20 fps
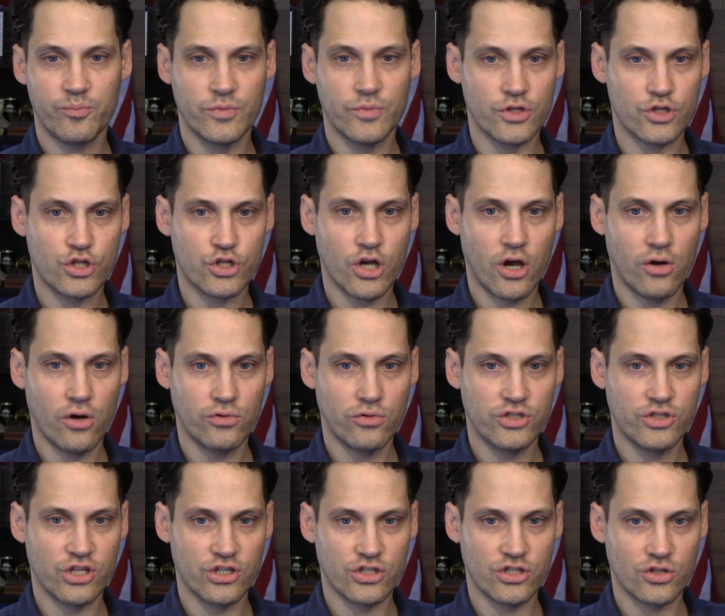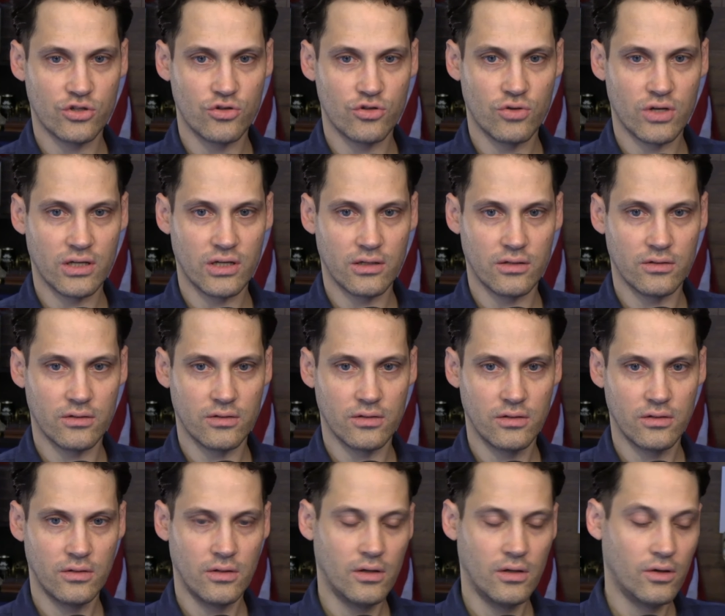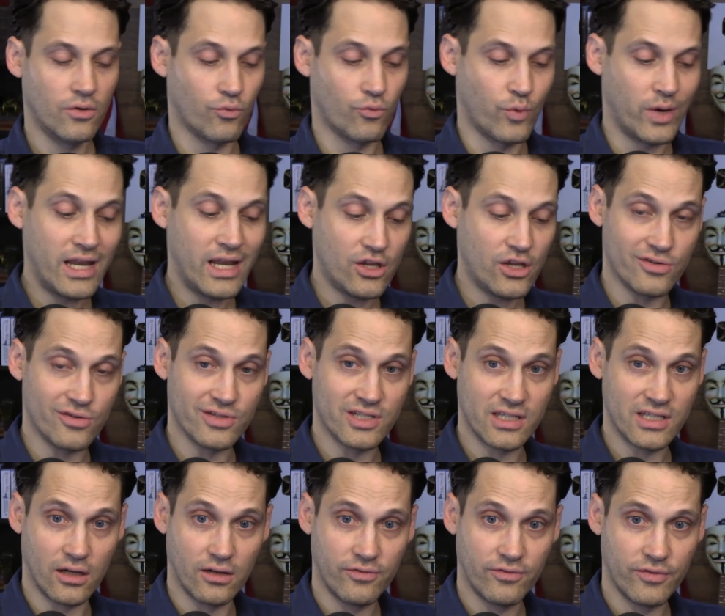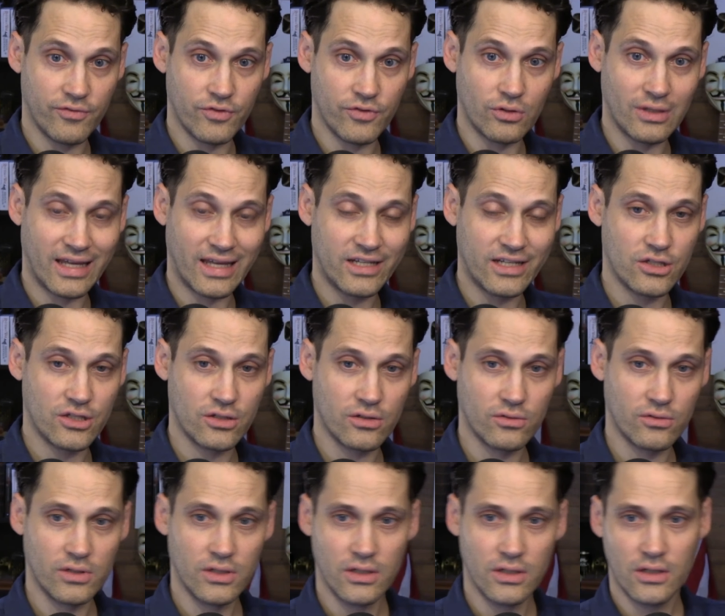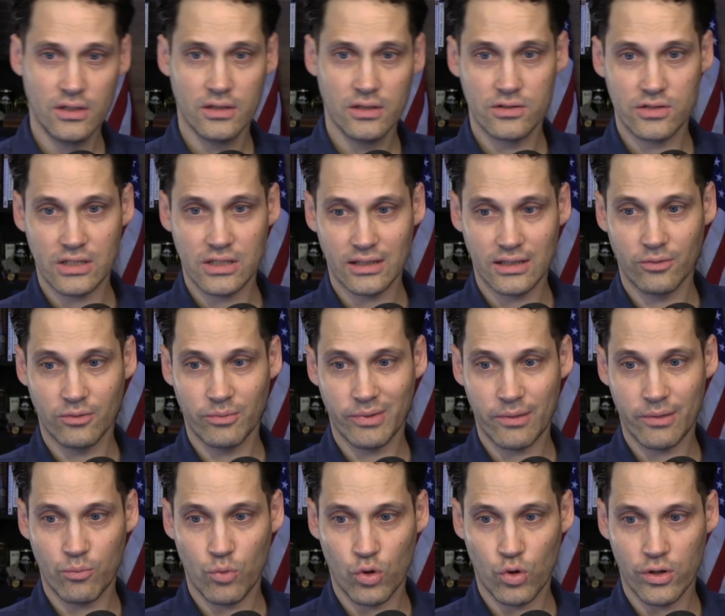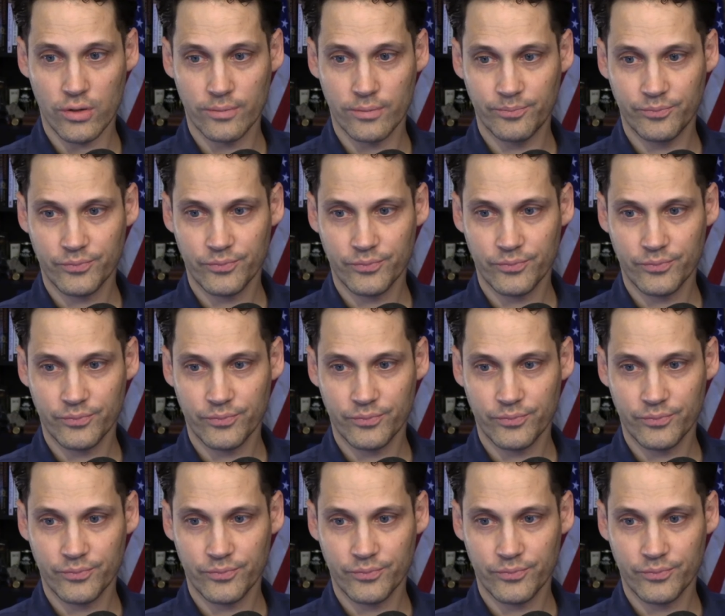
the show, just so you can read it yourself if you'd like to. There's a little bit more.